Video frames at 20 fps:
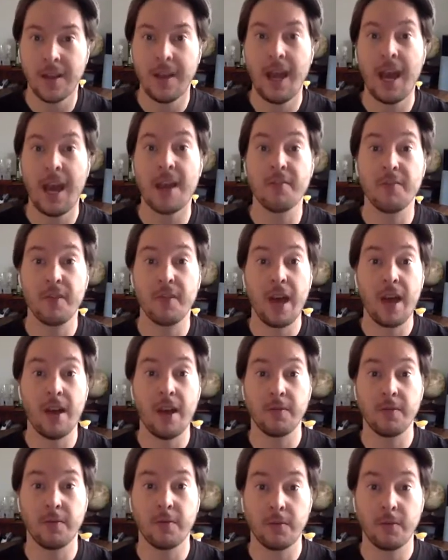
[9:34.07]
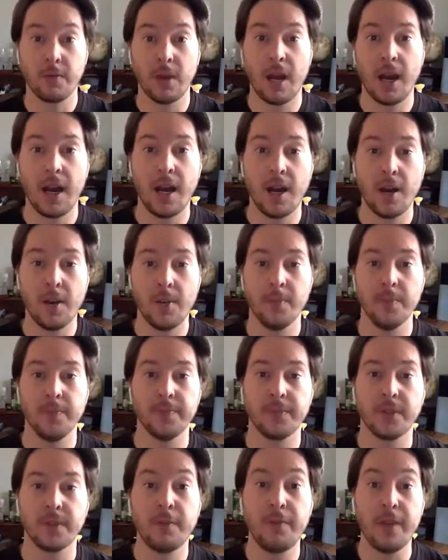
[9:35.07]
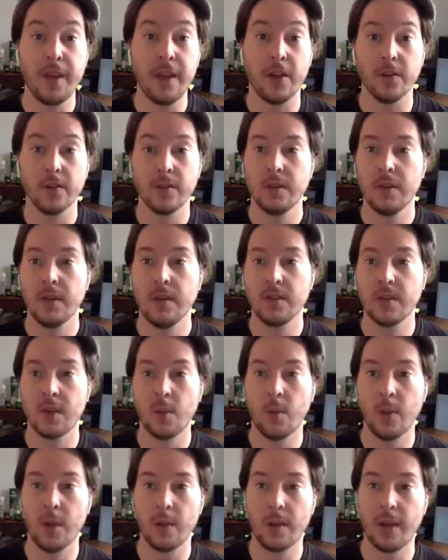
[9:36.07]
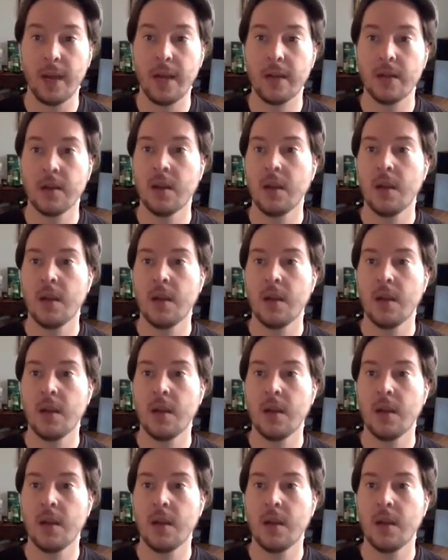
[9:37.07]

have failed in some way, right?